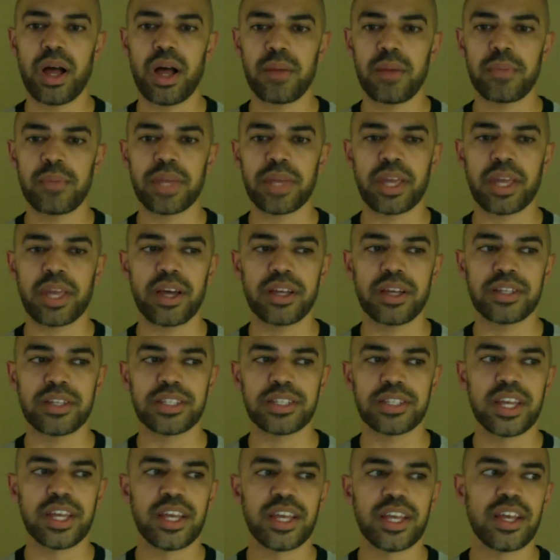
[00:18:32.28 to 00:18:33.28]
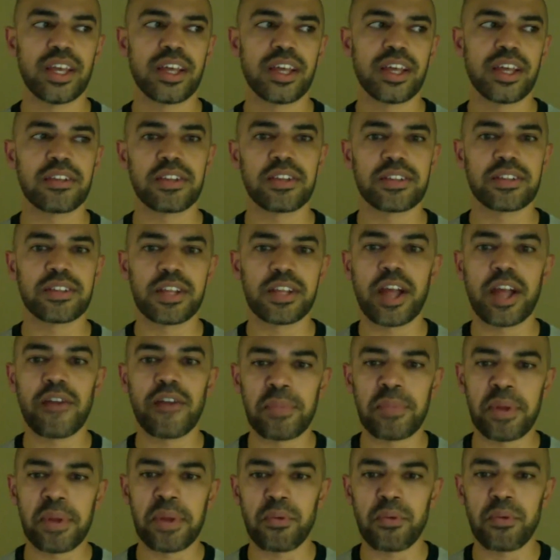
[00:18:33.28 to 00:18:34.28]
because the
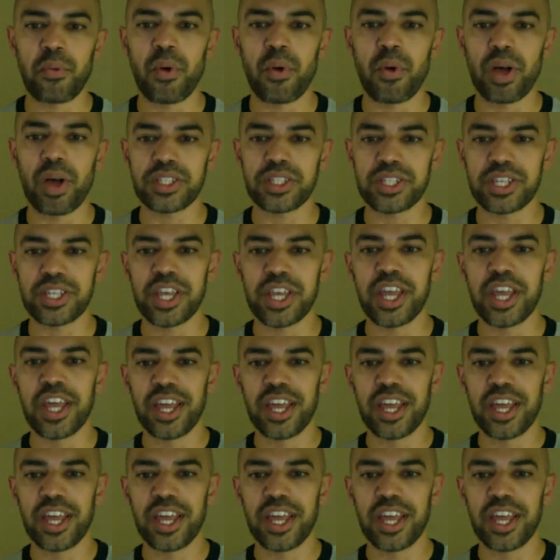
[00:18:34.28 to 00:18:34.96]
government wants